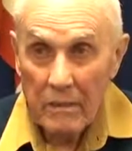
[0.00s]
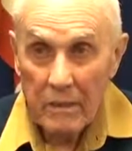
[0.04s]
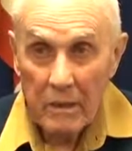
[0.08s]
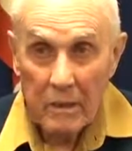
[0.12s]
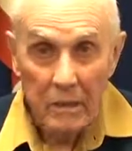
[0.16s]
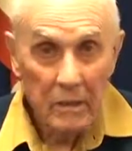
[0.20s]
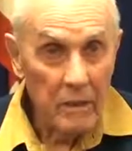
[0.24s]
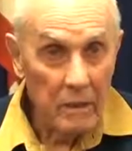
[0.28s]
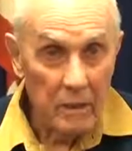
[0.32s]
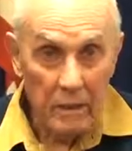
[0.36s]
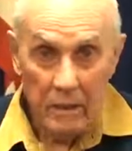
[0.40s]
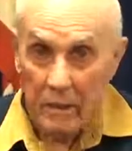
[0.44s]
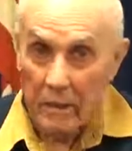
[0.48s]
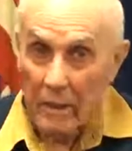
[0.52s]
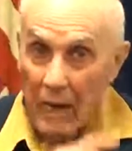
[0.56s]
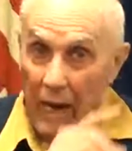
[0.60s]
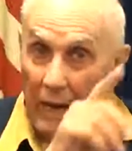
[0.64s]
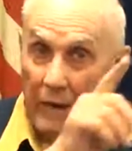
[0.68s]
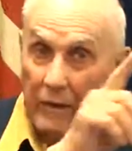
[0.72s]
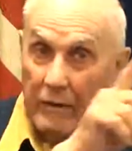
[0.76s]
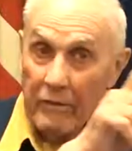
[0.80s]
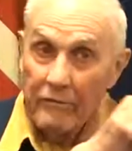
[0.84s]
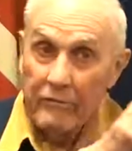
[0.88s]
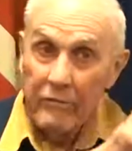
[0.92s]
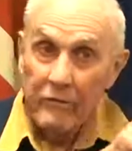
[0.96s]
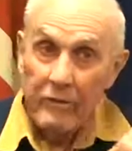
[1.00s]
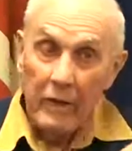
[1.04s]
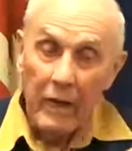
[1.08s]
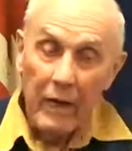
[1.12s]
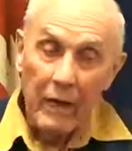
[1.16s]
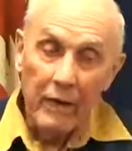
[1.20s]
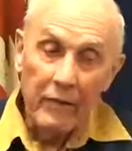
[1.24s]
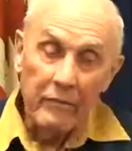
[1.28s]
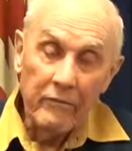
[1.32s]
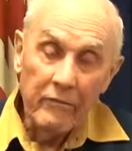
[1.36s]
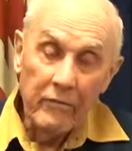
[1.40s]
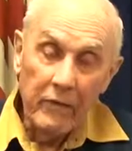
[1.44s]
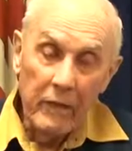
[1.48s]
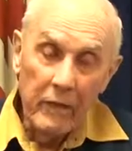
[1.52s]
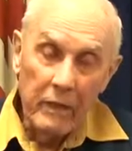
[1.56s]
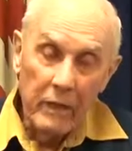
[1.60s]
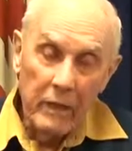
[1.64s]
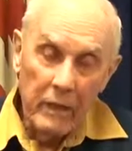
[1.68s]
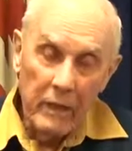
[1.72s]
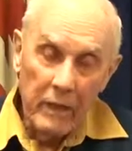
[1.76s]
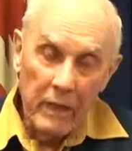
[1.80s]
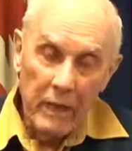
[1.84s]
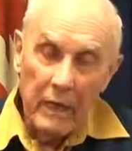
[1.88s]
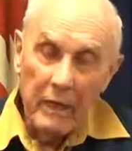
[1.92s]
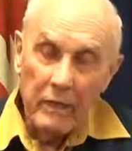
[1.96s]
See, out of
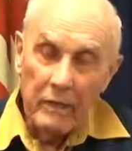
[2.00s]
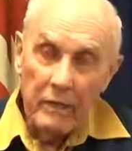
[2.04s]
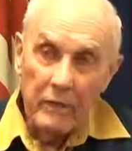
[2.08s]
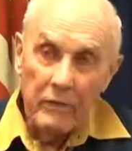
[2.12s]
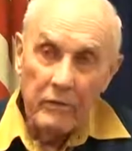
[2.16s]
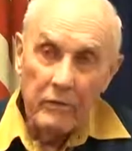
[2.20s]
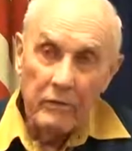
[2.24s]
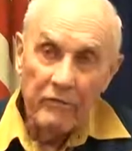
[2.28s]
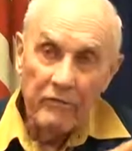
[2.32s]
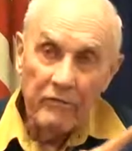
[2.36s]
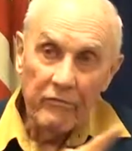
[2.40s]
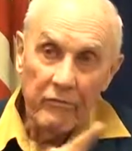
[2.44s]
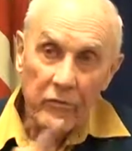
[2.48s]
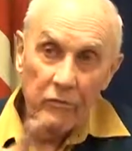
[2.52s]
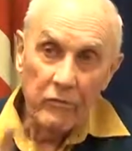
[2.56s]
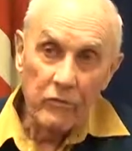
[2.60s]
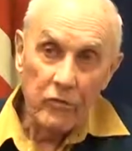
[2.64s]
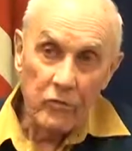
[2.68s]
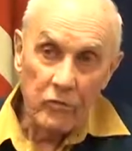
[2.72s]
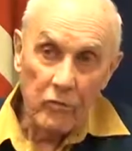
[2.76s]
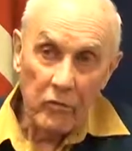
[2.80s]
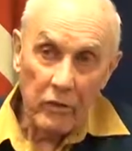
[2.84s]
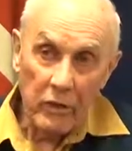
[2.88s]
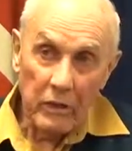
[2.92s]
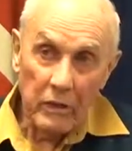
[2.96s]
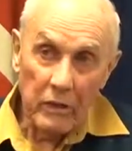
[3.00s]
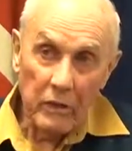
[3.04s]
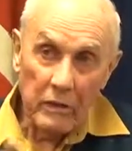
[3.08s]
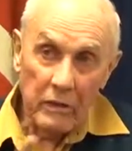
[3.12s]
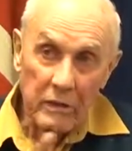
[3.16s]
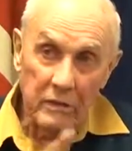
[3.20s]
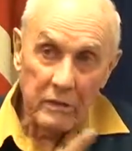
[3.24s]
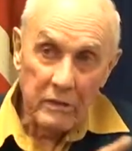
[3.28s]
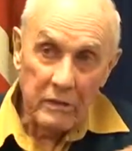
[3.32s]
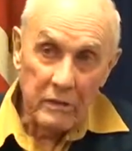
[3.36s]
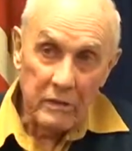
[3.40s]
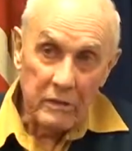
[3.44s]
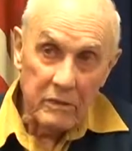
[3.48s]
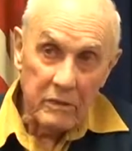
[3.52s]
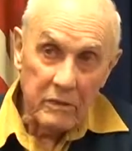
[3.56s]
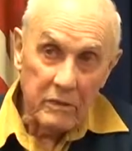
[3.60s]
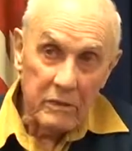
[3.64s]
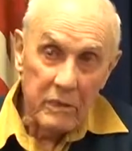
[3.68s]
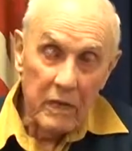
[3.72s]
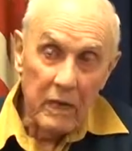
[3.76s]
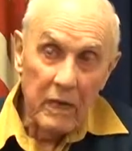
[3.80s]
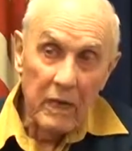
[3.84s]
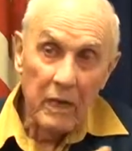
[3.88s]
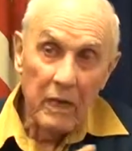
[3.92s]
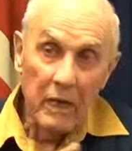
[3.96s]
England, you flew shorter
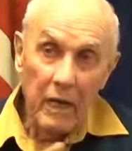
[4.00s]
distances,